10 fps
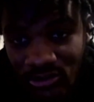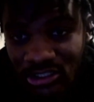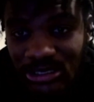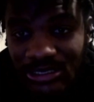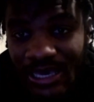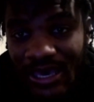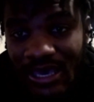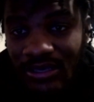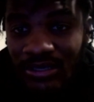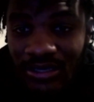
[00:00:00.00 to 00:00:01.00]
just
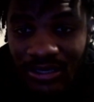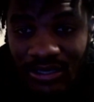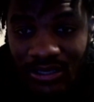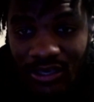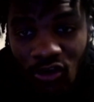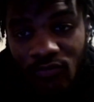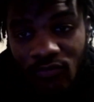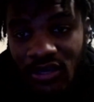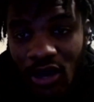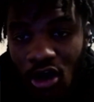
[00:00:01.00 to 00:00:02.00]
saying it'll
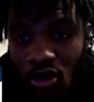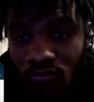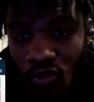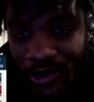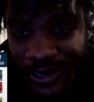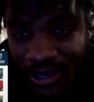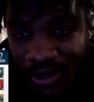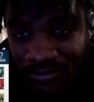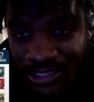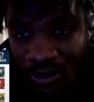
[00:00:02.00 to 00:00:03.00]
be my homeboy that
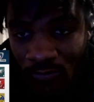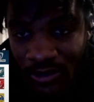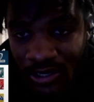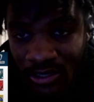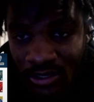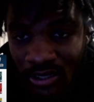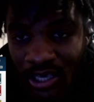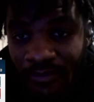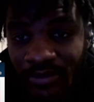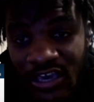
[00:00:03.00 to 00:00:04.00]
comes out with it.
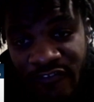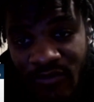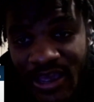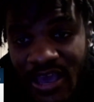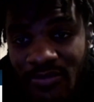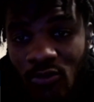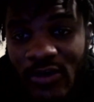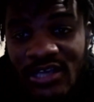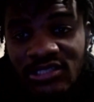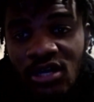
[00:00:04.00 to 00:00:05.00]
I mean, if Miami
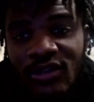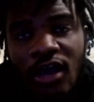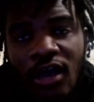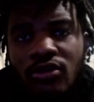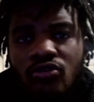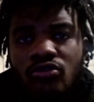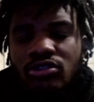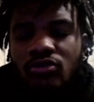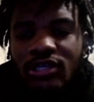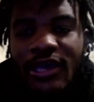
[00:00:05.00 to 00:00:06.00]
wins though, that would be cool
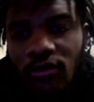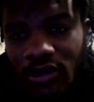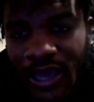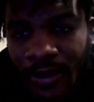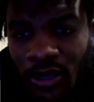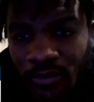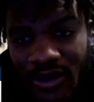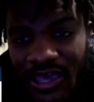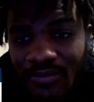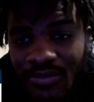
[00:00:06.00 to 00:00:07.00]
too. Cause I ain't gonna cap.
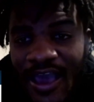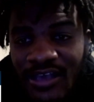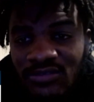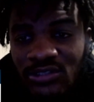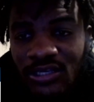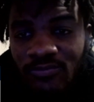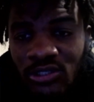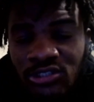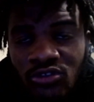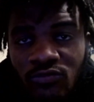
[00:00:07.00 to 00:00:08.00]
Miami has
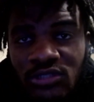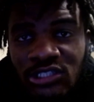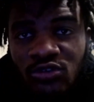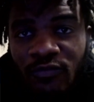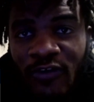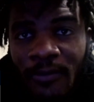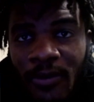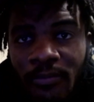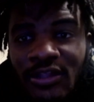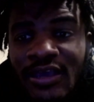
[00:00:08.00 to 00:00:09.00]
potential potential
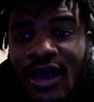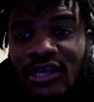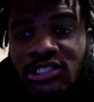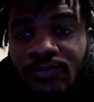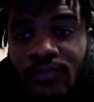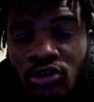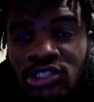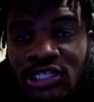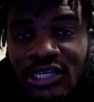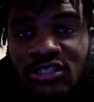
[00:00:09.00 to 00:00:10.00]
firepower, but they got
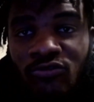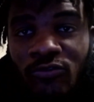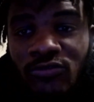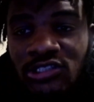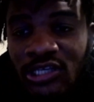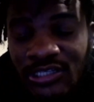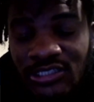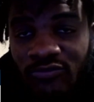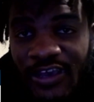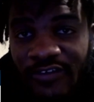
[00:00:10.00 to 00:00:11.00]
exposed against the against
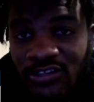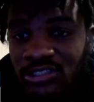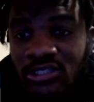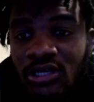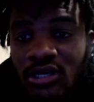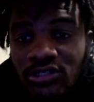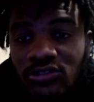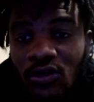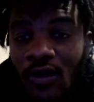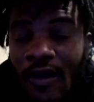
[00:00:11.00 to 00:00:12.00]
the Ravens.
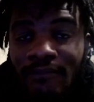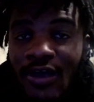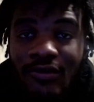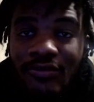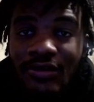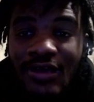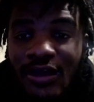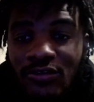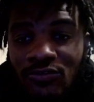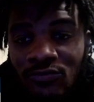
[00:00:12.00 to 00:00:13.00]
So I'm not gonna
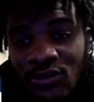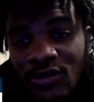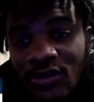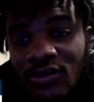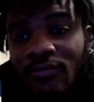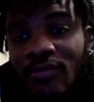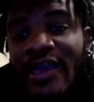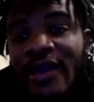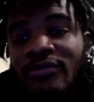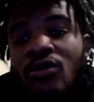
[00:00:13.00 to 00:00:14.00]
lie to you.
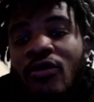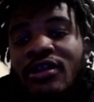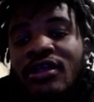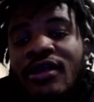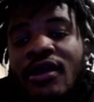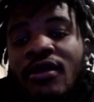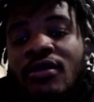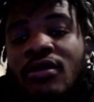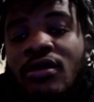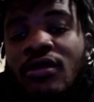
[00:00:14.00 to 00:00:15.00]
Miami going in there,